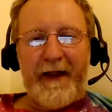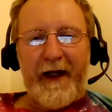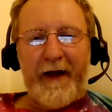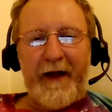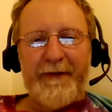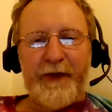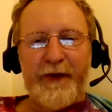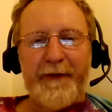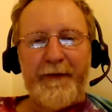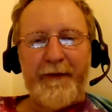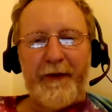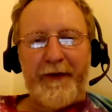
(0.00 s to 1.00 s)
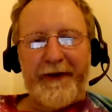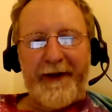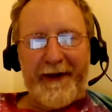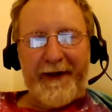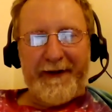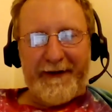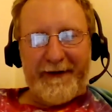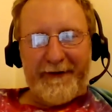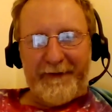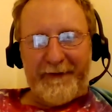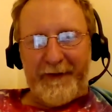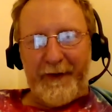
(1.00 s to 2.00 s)
I'm stopping the broadcast.
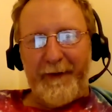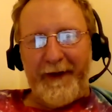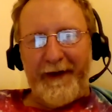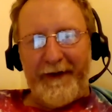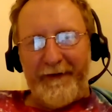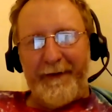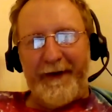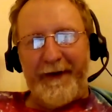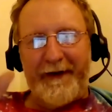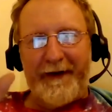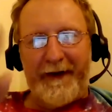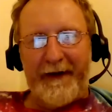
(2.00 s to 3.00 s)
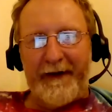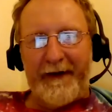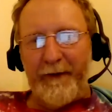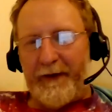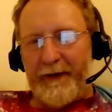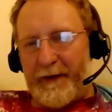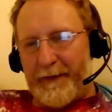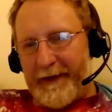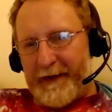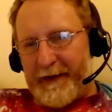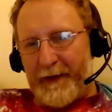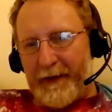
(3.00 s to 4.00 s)
Goodbye, everybody, and I want to
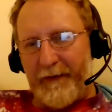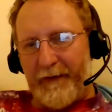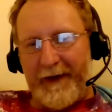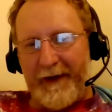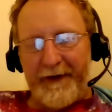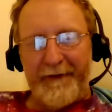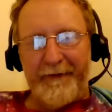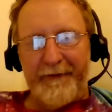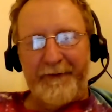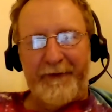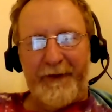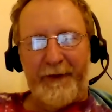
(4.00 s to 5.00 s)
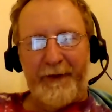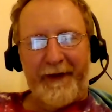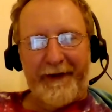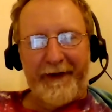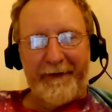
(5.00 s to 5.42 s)
speak to Valerie. Goodbye.